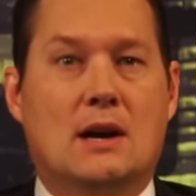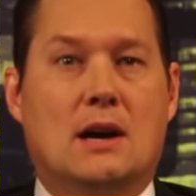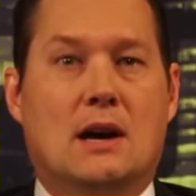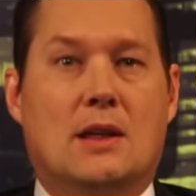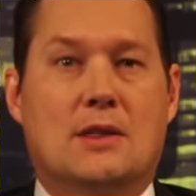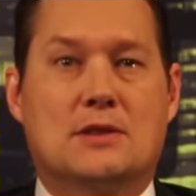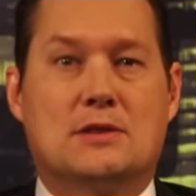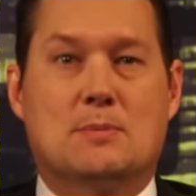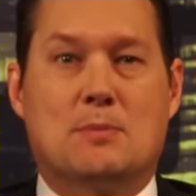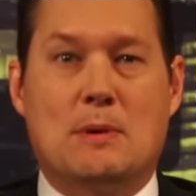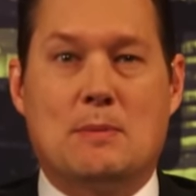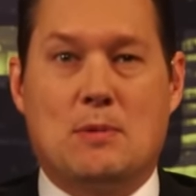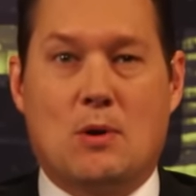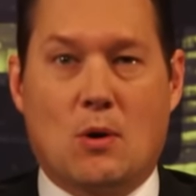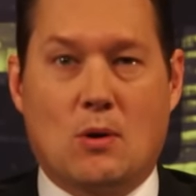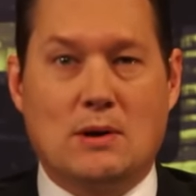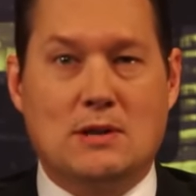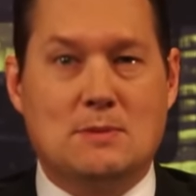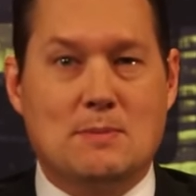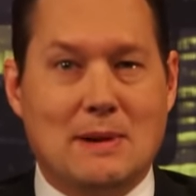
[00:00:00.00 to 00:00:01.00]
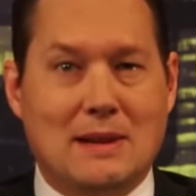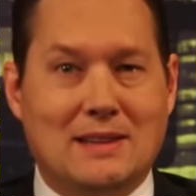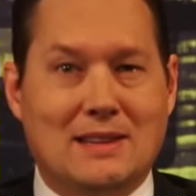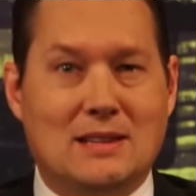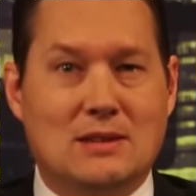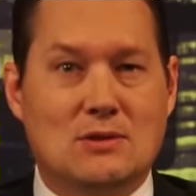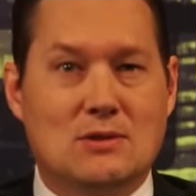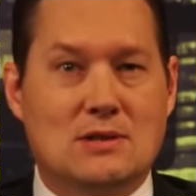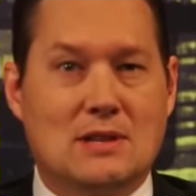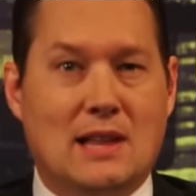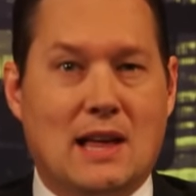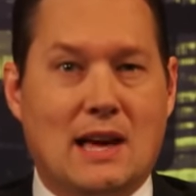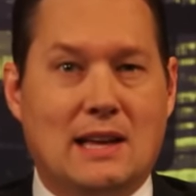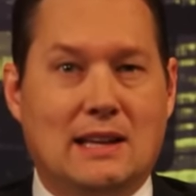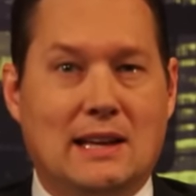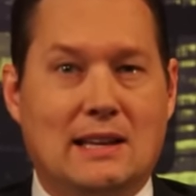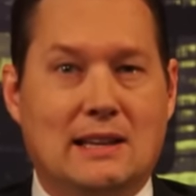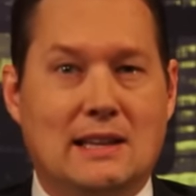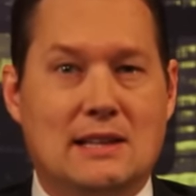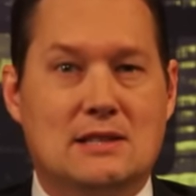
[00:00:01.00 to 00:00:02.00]
The Supreme Court has been in the news a
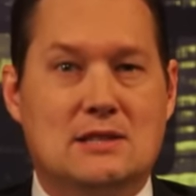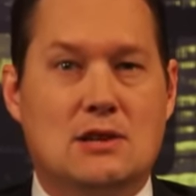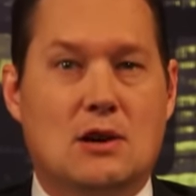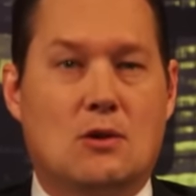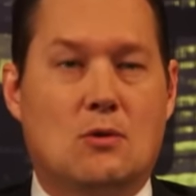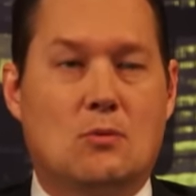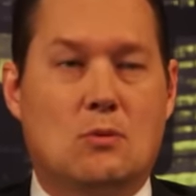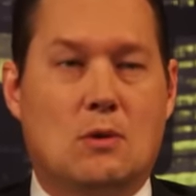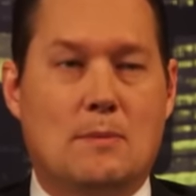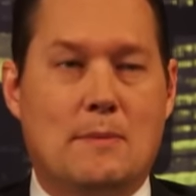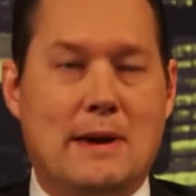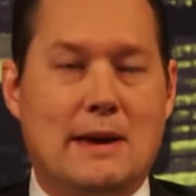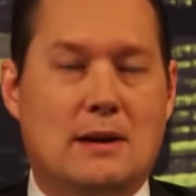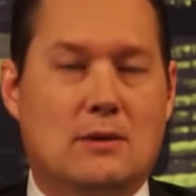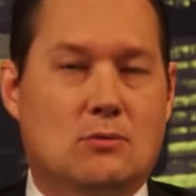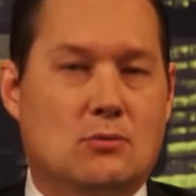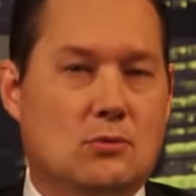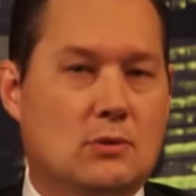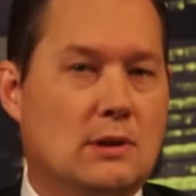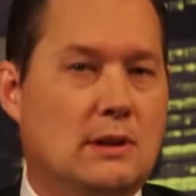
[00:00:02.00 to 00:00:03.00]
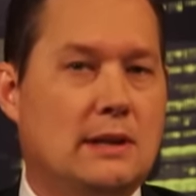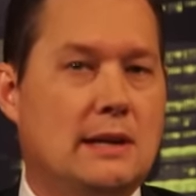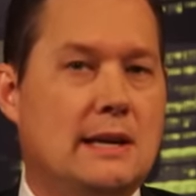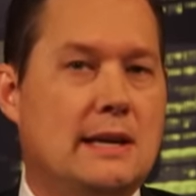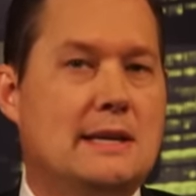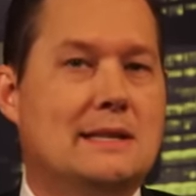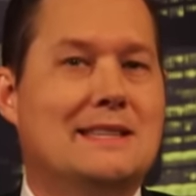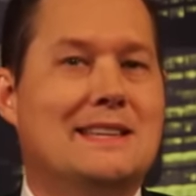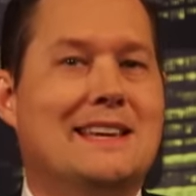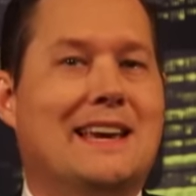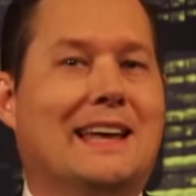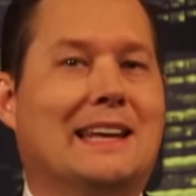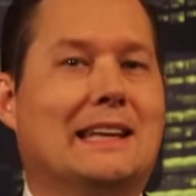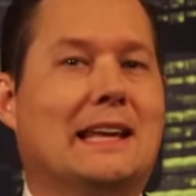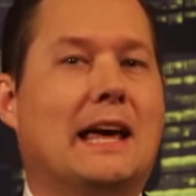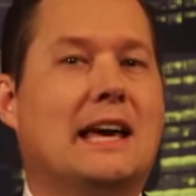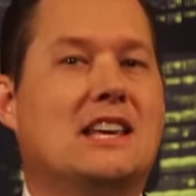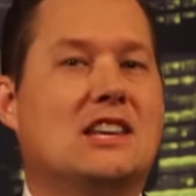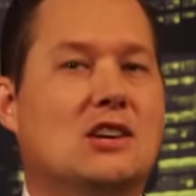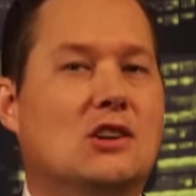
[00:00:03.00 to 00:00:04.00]
lot lately, so we'll make it really easy and
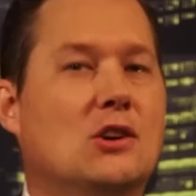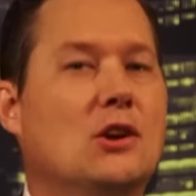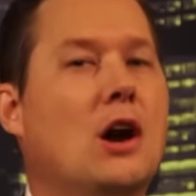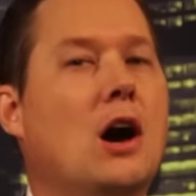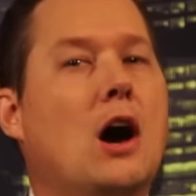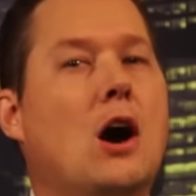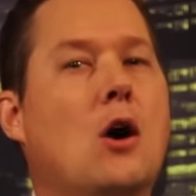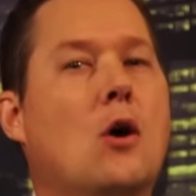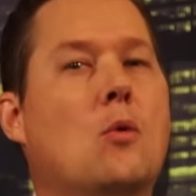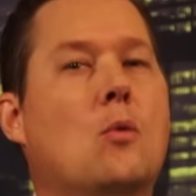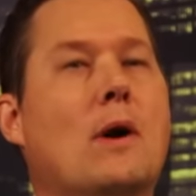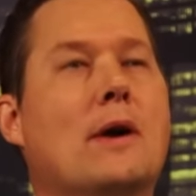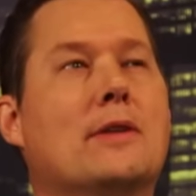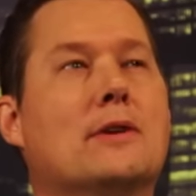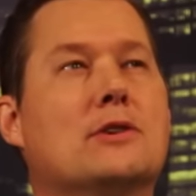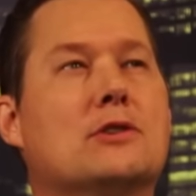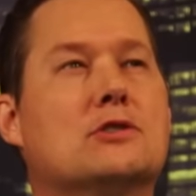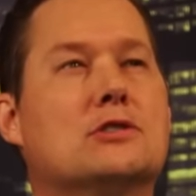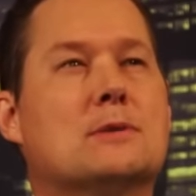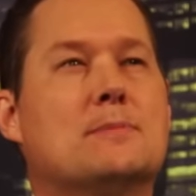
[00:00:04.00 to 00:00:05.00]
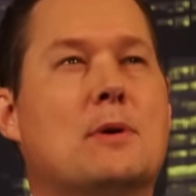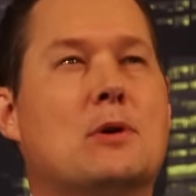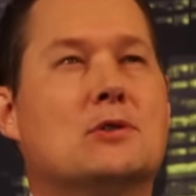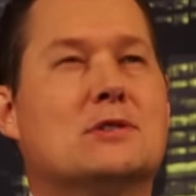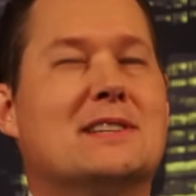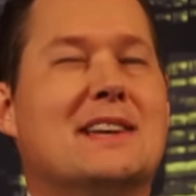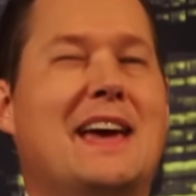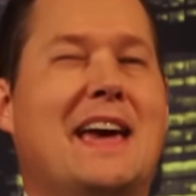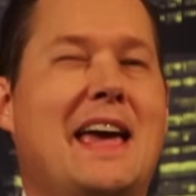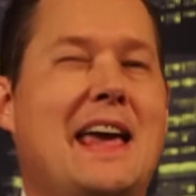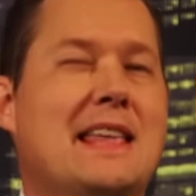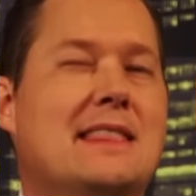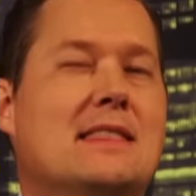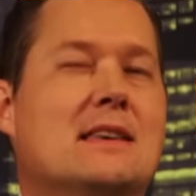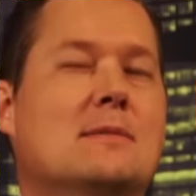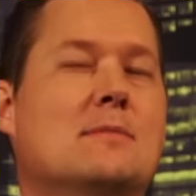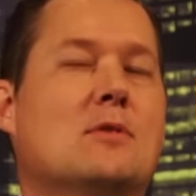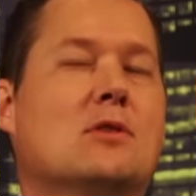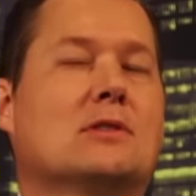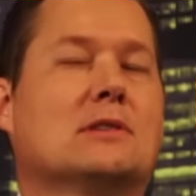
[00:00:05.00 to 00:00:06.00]
let you know whether you're supposed to hate
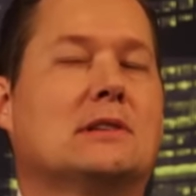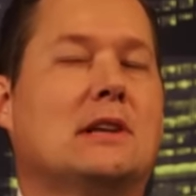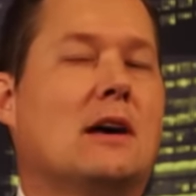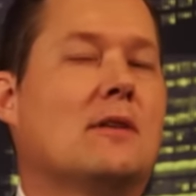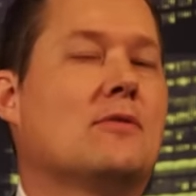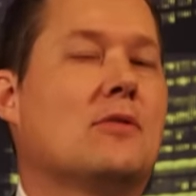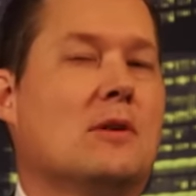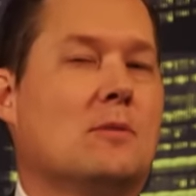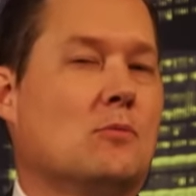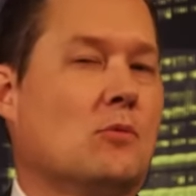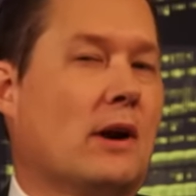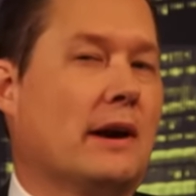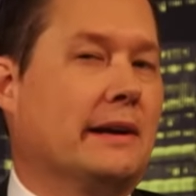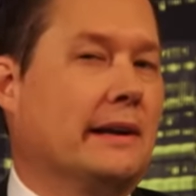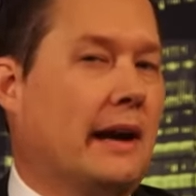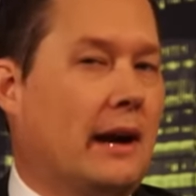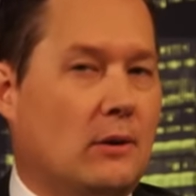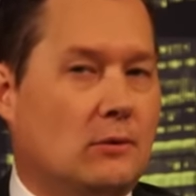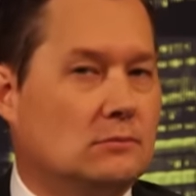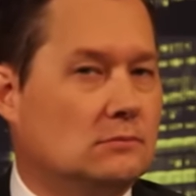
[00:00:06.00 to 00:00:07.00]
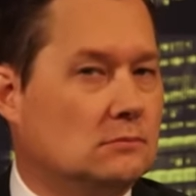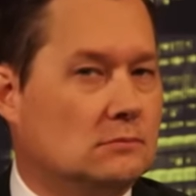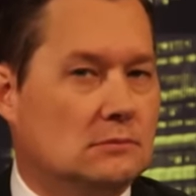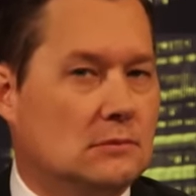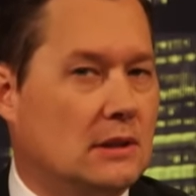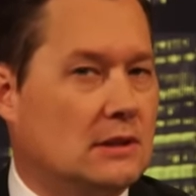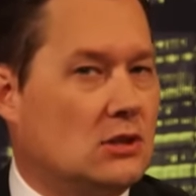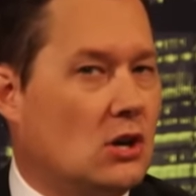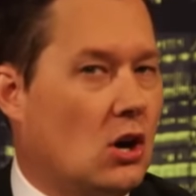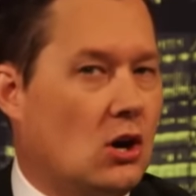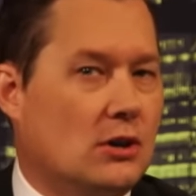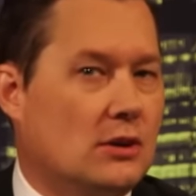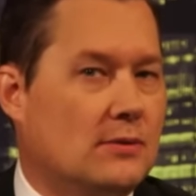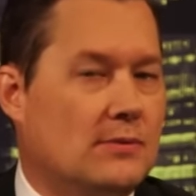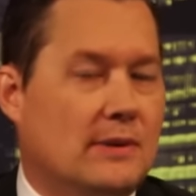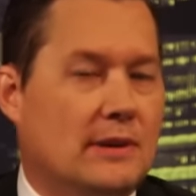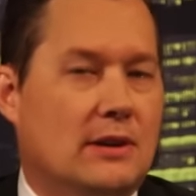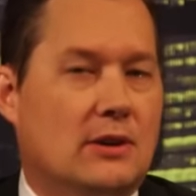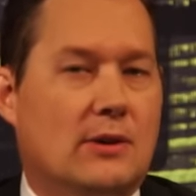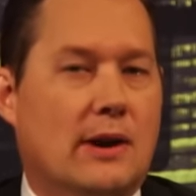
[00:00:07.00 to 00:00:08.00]
them or love them right now. It's hard to
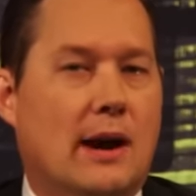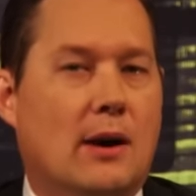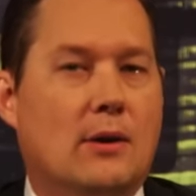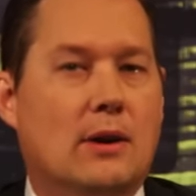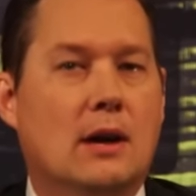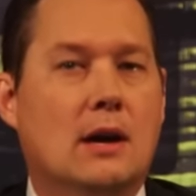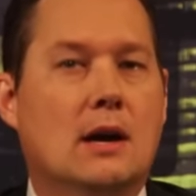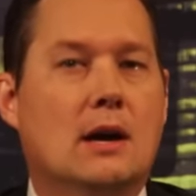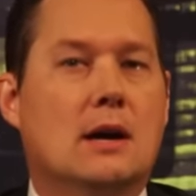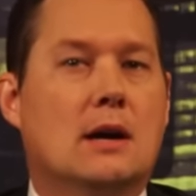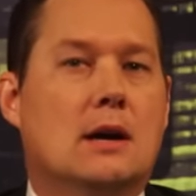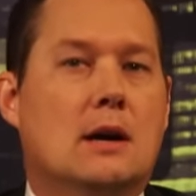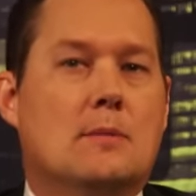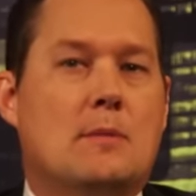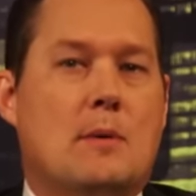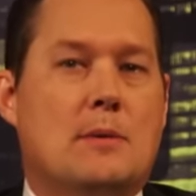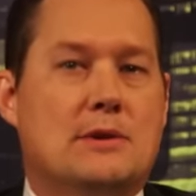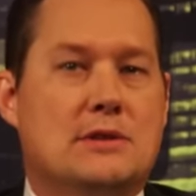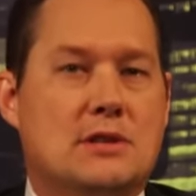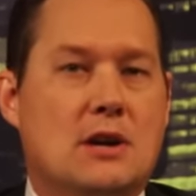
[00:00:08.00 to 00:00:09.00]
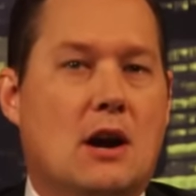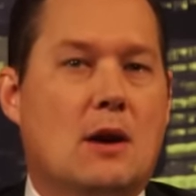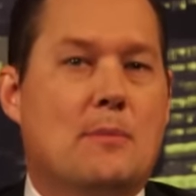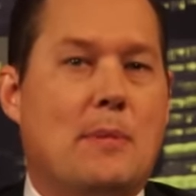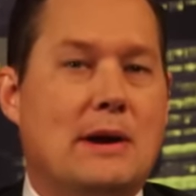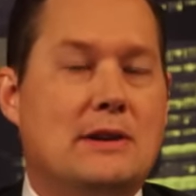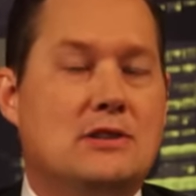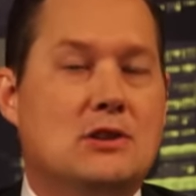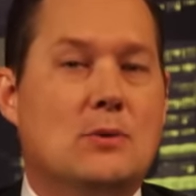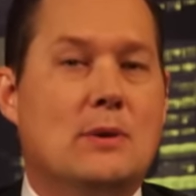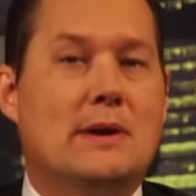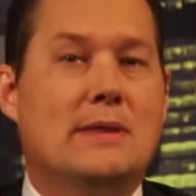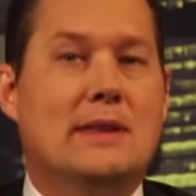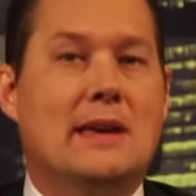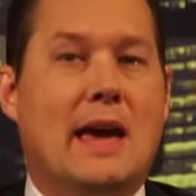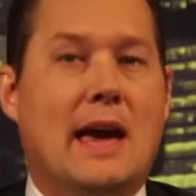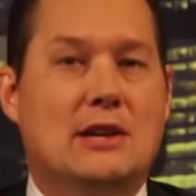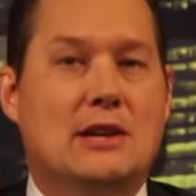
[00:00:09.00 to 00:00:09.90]
figure out. But we start by doing the